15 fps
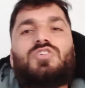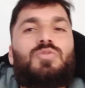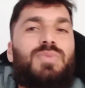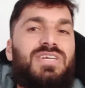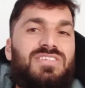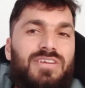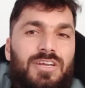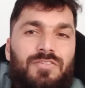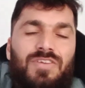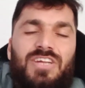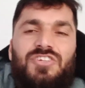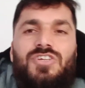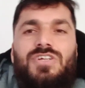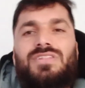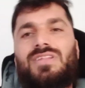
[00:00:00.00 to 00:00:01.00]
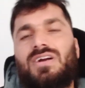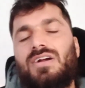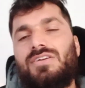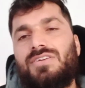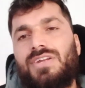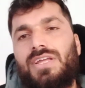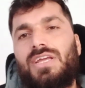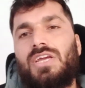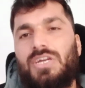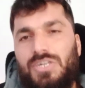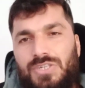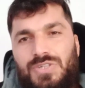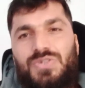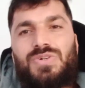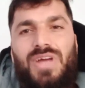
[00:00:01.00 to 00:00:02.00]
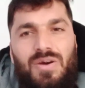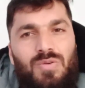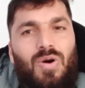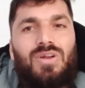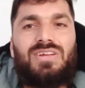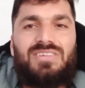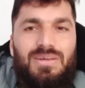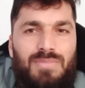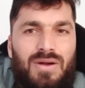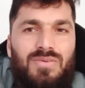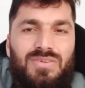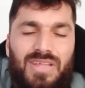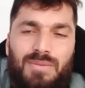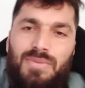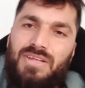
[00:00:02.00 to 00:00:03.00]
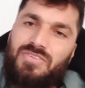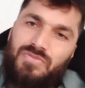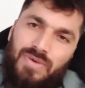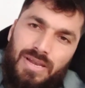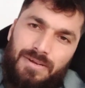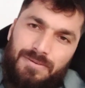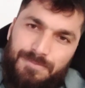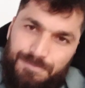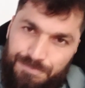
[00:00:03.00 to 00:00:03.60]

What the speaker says: to measure inflation in the country. You should have knowledge about them as well.